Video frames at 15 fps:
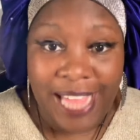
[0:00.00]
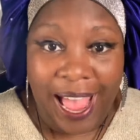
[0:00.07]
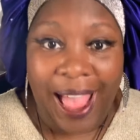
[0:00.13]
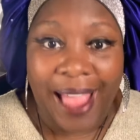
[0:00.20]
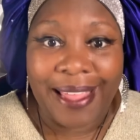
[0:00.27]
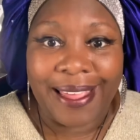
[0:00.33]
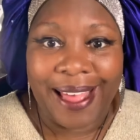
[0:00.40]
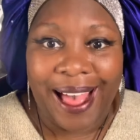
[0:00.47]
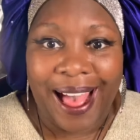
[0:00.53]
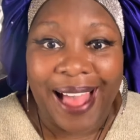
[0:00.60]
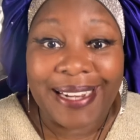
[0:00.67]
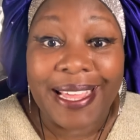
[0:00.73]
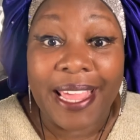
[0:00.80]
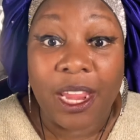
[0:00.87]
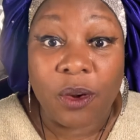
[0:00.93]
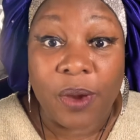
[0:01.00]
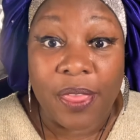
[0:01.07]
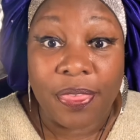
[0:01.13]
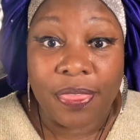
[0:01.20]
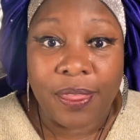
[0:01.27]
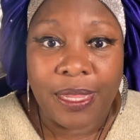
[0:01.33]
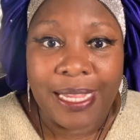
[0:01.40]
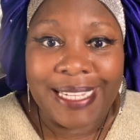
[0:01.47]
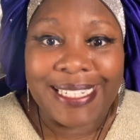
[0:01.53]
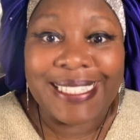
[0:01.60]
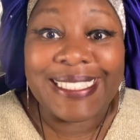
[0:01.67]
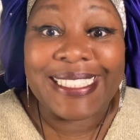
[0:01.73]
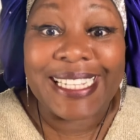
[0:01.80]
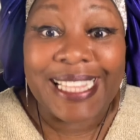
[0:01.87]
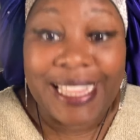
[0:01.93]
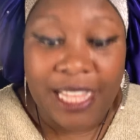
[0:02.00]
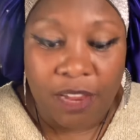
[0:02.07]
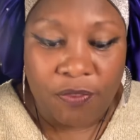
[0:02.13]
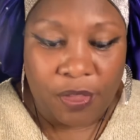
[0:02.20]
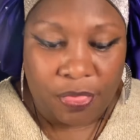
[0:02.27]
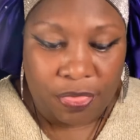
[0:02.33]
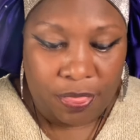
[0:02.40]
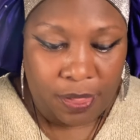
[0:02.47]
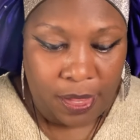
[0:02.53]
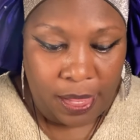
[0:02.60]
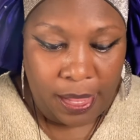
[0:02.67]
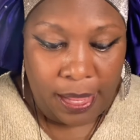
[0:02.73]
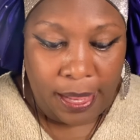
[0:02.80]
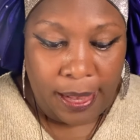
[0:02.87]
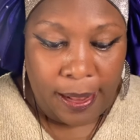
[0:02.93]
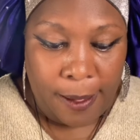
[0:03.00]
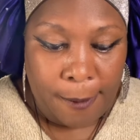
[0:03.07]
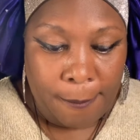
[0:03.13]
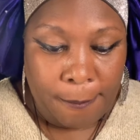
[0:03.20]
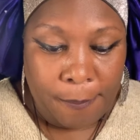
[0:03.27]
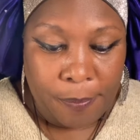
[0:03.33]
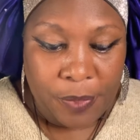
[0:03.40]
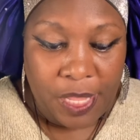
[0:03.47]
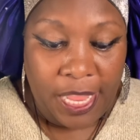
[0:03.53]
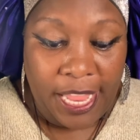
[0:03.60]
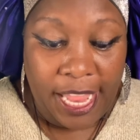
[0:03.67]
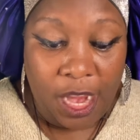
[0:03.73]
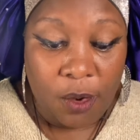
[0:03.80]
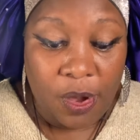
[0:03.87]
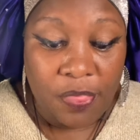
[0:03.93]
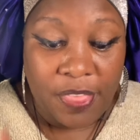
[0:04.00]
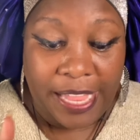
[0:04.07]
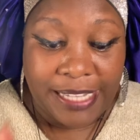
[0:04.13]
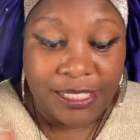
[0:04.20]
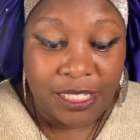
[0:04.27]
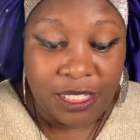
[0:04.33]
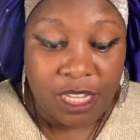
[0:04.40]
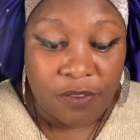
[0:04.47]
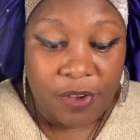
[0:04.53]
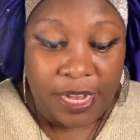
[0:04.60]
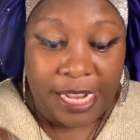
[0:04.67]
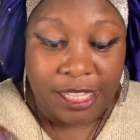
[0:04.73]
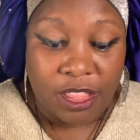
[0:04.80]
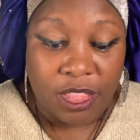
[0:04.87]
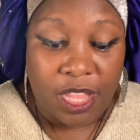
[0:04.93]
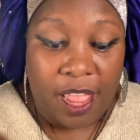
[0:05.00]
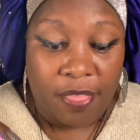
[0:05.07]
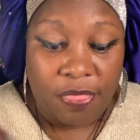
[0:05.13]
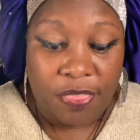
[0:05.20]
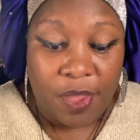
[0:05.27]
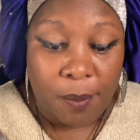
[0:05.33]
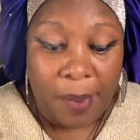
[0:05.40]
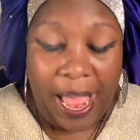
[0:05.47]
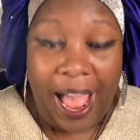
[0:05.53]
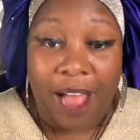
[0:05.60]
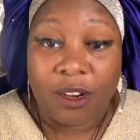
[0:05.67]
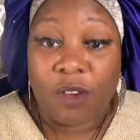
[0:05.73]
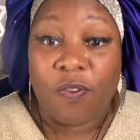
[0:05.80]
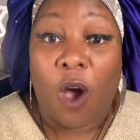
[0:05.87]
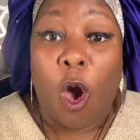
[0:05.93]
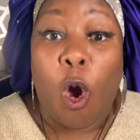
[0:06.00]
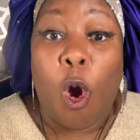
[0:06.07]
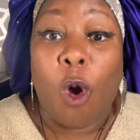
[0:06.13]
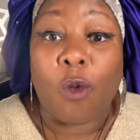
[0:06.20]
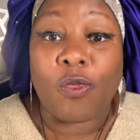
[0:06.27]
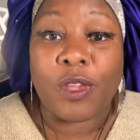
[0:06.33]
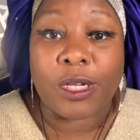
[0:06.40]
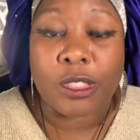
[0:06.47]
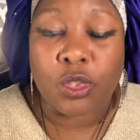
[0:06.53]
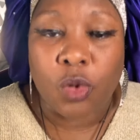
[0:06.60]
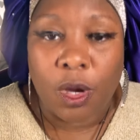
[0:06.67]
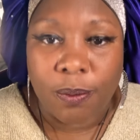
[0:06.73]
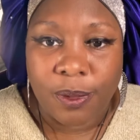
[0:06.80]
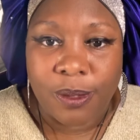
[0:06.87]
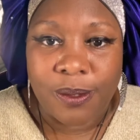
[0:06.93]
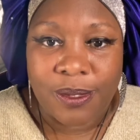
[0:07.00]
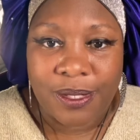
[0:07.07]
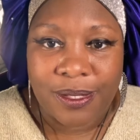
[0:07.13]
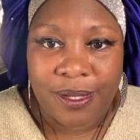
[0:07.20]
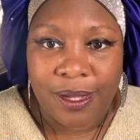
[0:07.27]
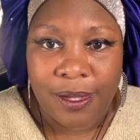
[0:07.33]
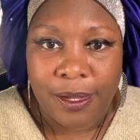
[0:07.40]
High God heareth, delivereth, heareth and delivereth and, and them out of all their troubles.